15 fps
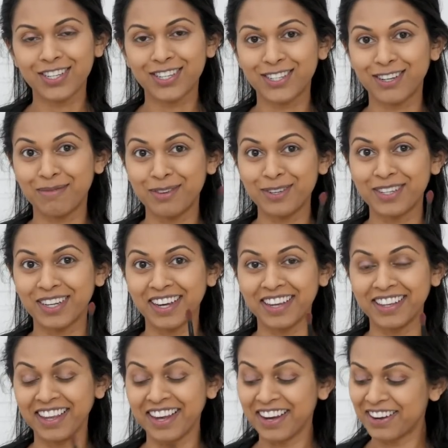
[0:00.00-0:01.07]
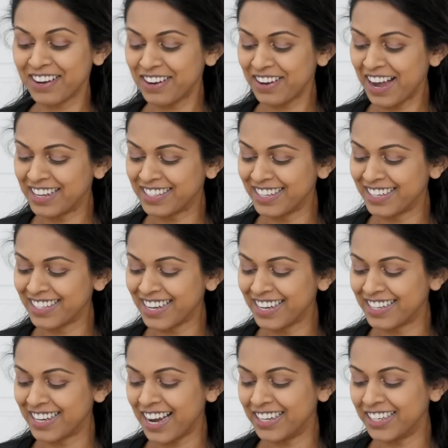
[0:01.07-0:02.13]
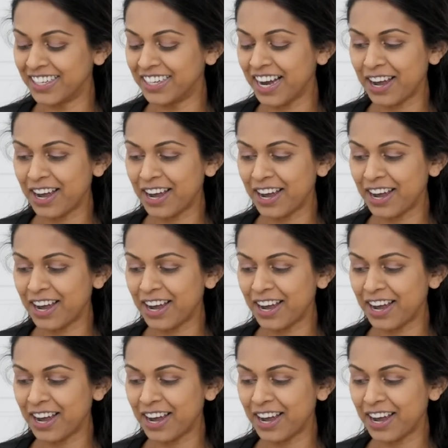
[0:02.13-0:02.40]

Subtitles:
So I'm using it like as it's intended.